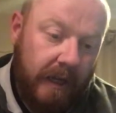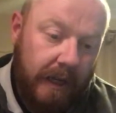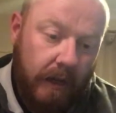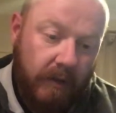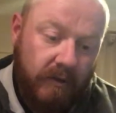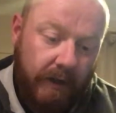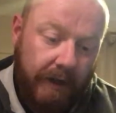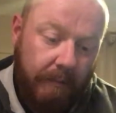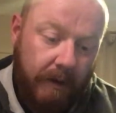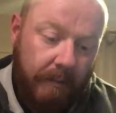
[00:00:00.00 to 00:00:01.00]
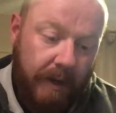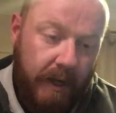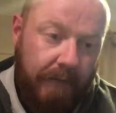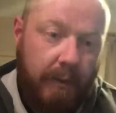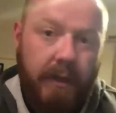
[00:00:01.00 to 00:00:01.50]
It looks like it might be
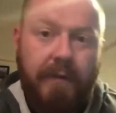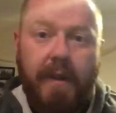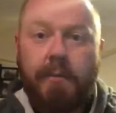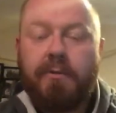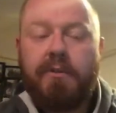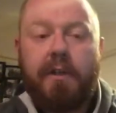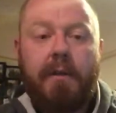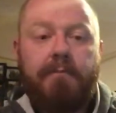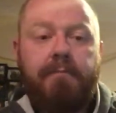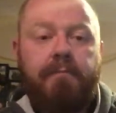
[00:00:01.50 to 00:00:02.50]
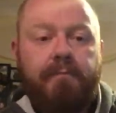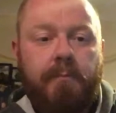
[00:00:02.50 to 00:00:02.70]
another one of those um,